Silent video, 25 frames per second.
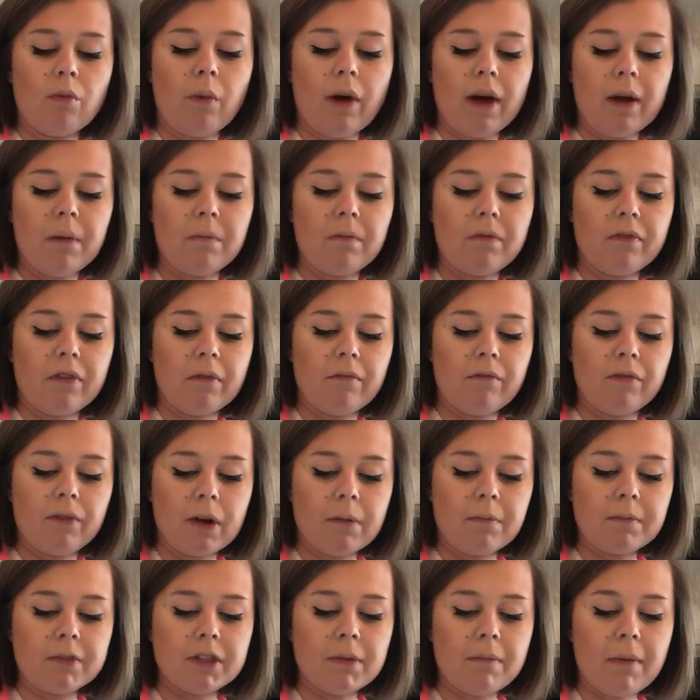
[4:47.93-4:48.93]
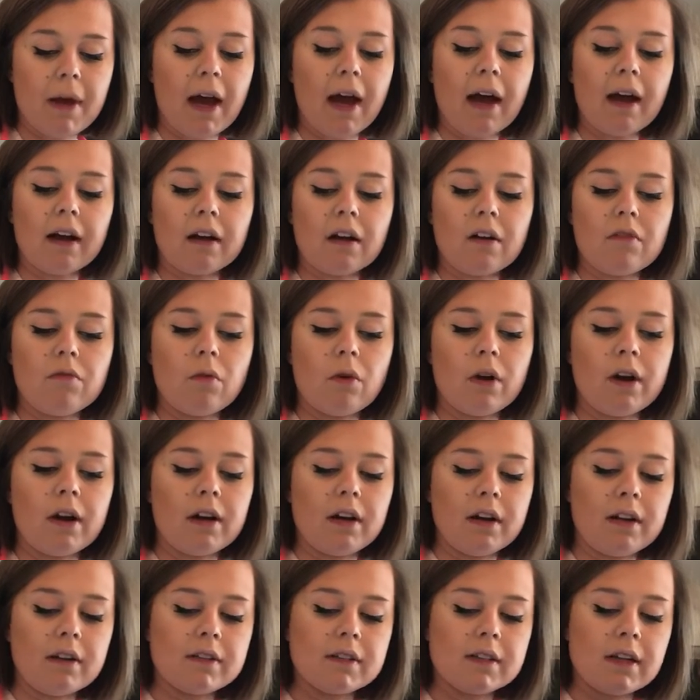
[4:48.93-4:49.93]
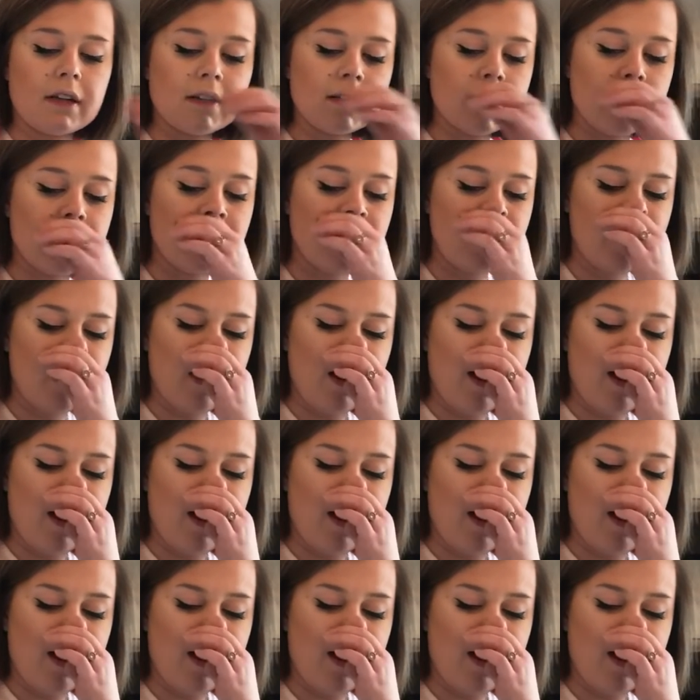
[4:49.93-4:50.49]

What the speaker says: wipe from front to back, avoid any scented